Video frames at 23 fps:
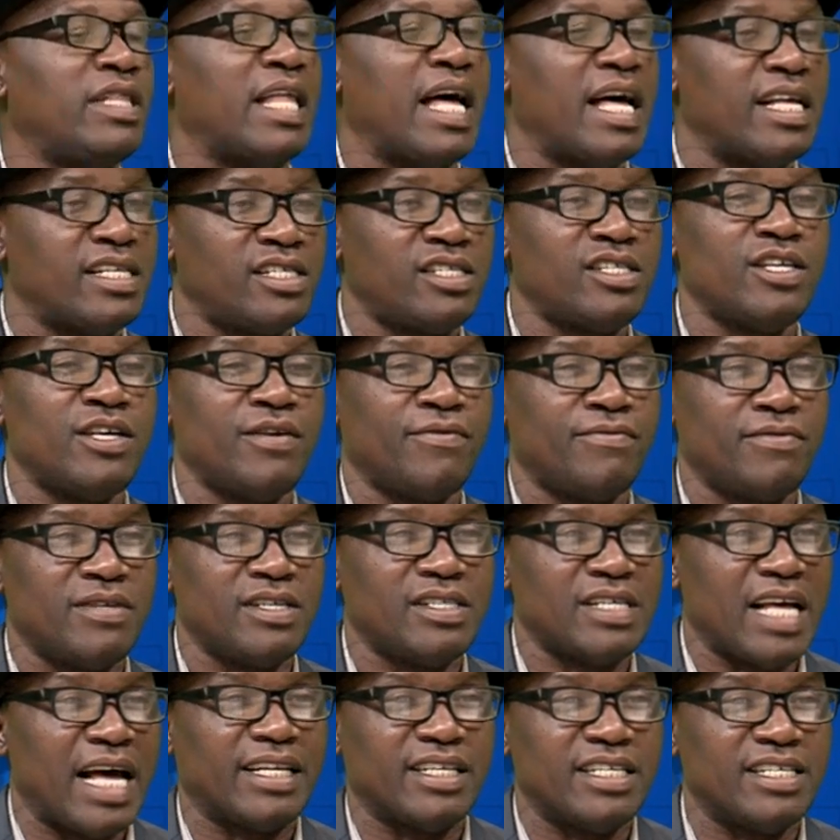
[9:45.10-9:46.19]
that if
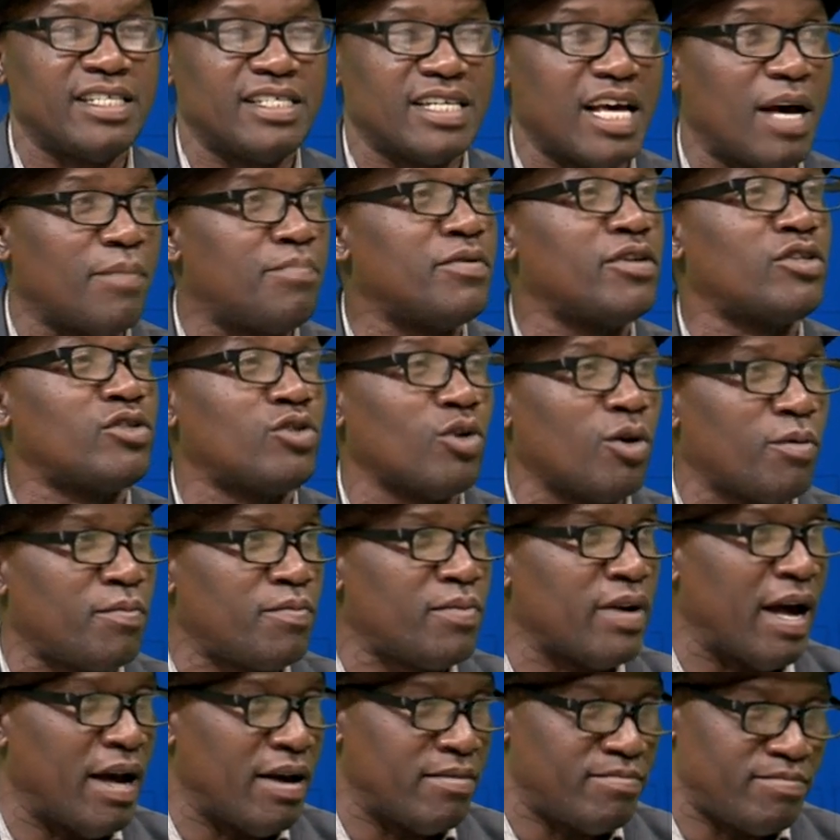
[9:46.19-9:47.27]
these athletes are picked up,
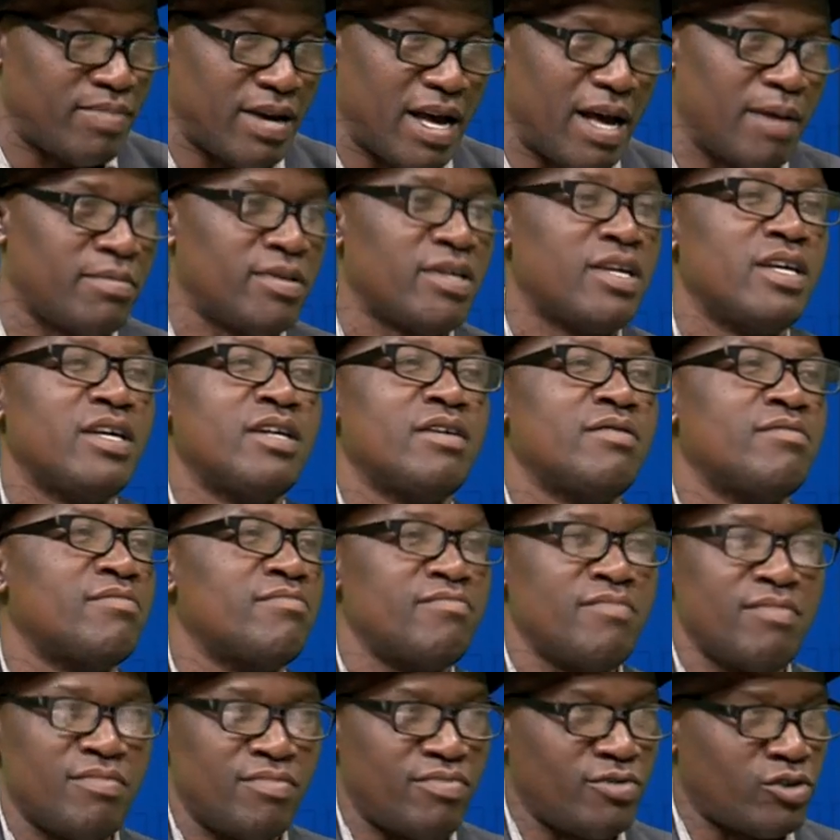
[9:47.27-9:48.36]
perhaps
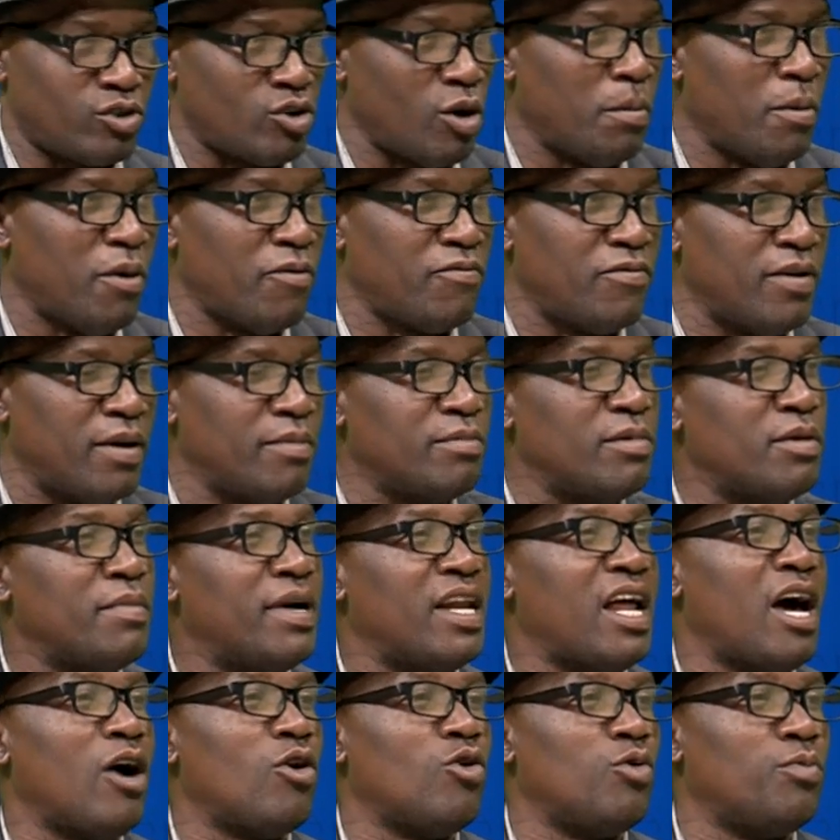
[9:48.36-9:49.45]
some of them, the
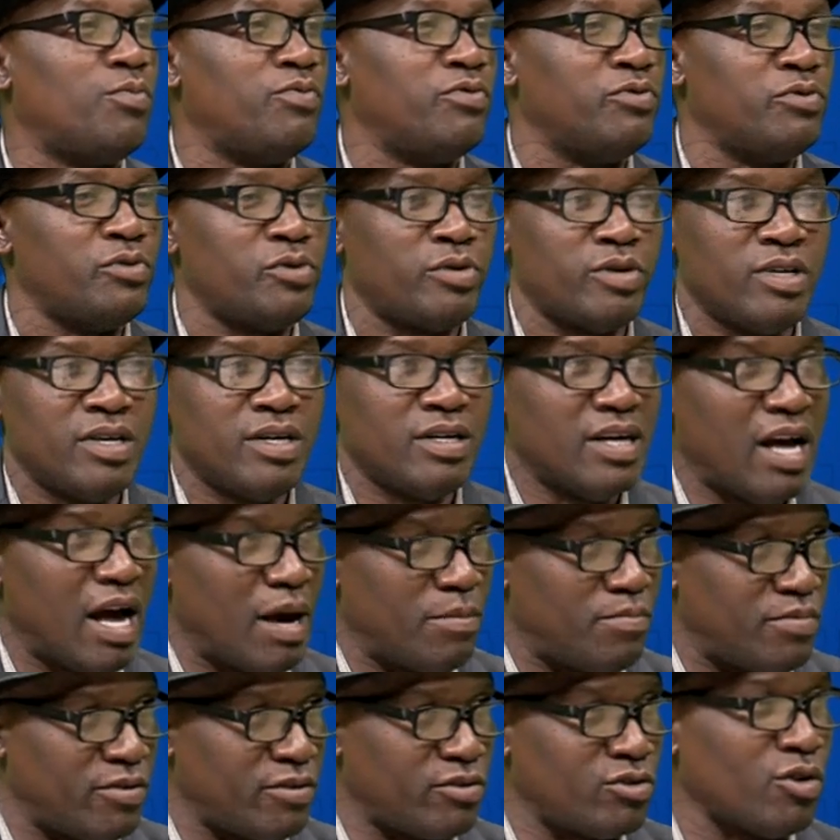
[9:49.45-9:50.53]
medal hopefuls, are
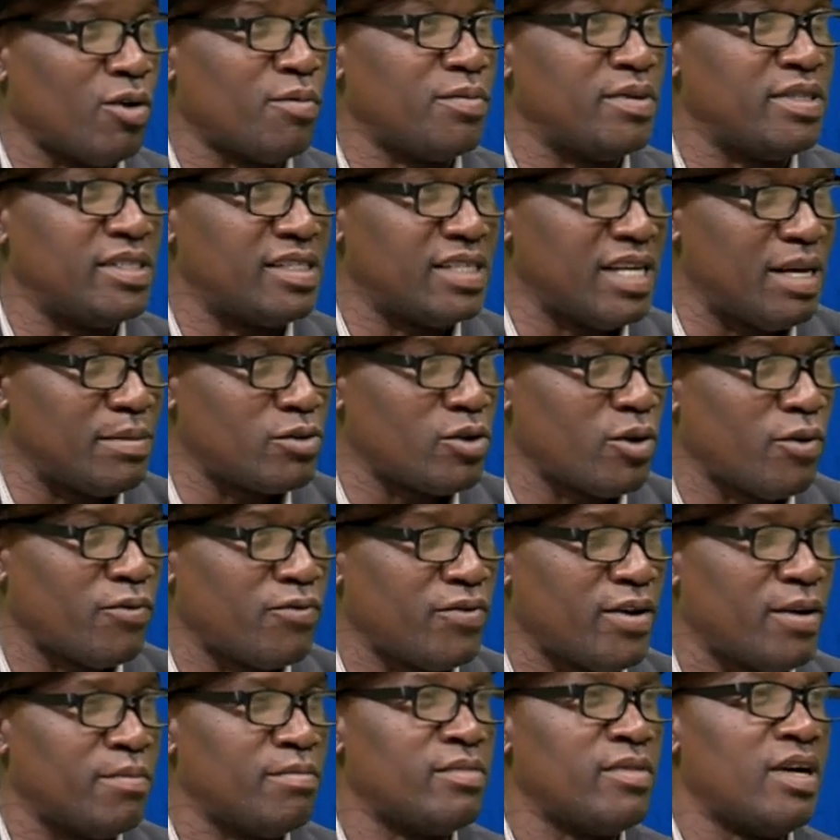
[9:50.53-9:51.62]
picked up in terms
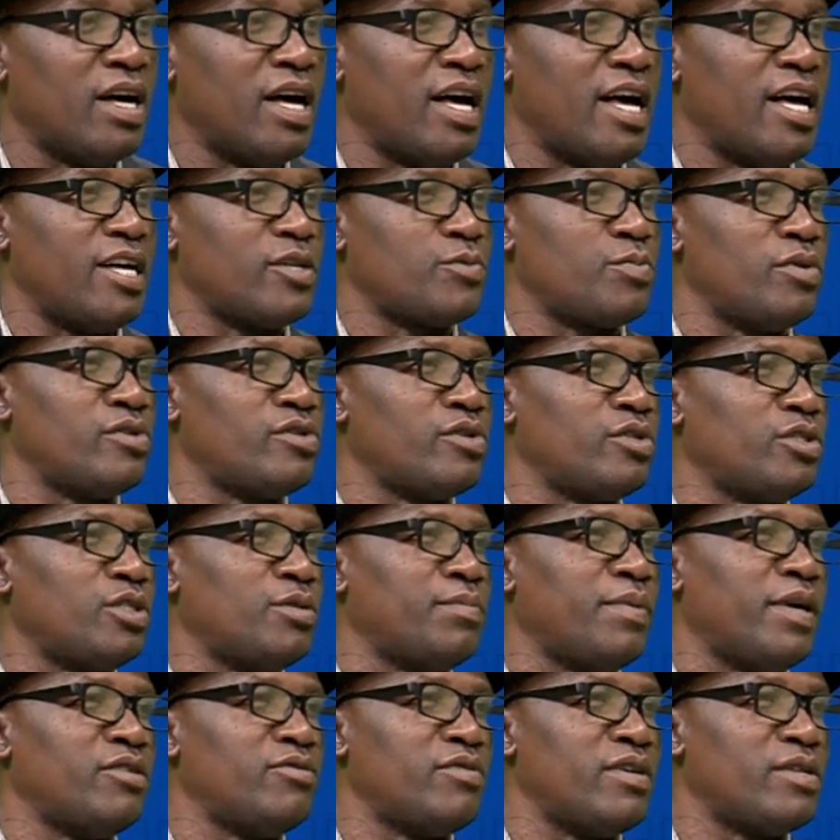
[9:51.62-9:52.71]
of
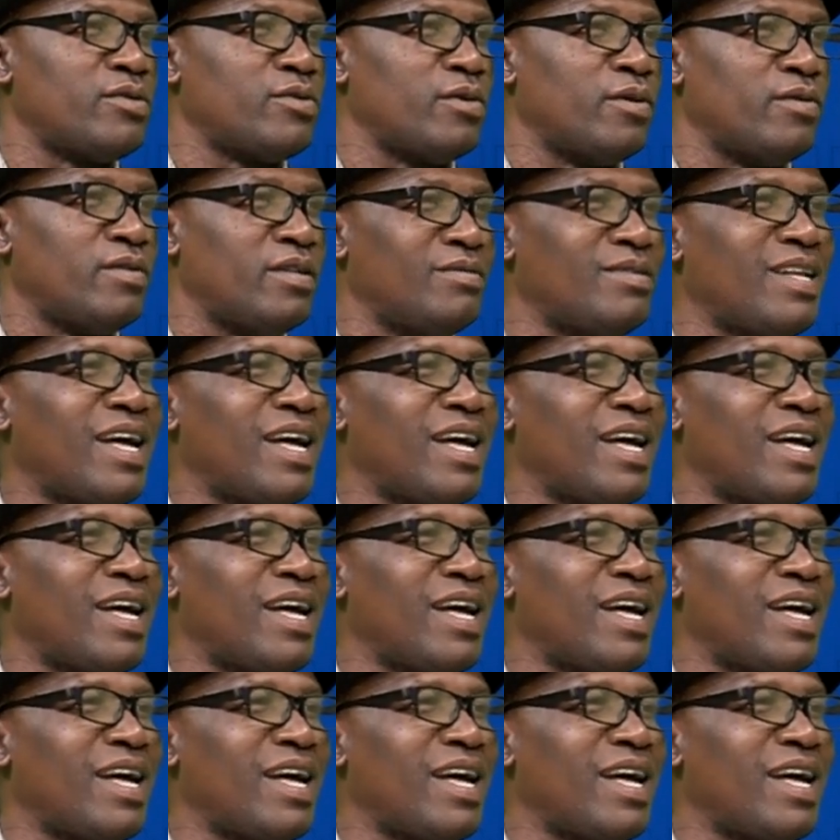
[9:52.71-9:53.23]
sponsorship and the rest of them.